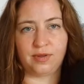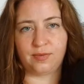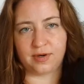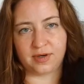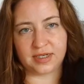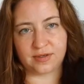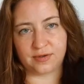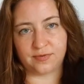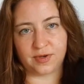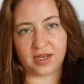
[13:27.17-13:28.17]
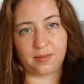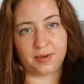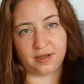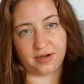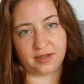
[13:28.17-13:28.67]
the words or
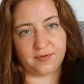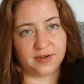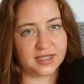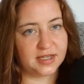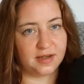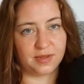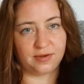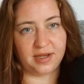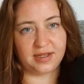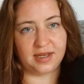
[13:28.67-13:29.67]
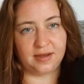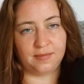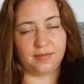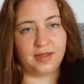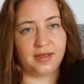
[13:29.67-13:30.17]
vocabulary the first time they read
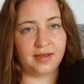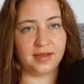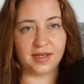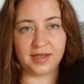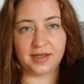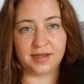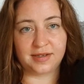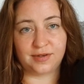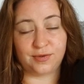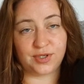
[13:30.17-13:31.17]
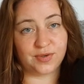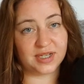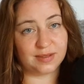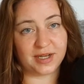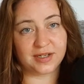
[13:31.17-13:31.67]
them, so don't
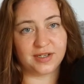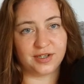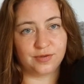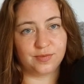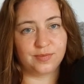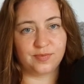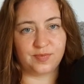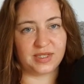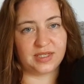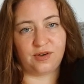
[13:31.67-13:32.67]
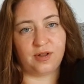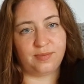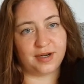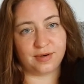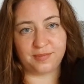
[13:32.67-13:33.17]
expect to. It's all
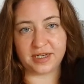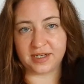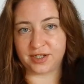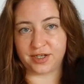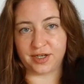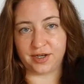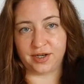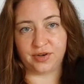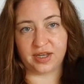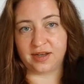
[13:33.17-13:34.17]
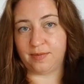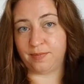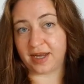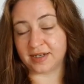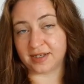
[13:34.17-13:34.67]
about repetition. You can come
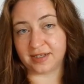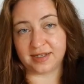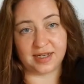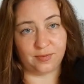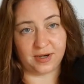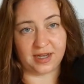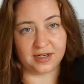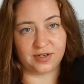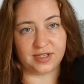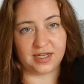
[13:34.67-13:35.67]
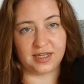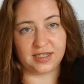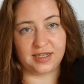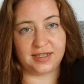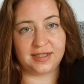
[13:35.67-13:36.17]
back to these day one
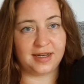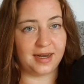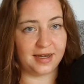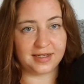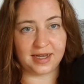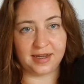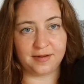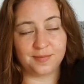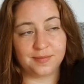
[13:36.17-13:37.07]
exercises any day.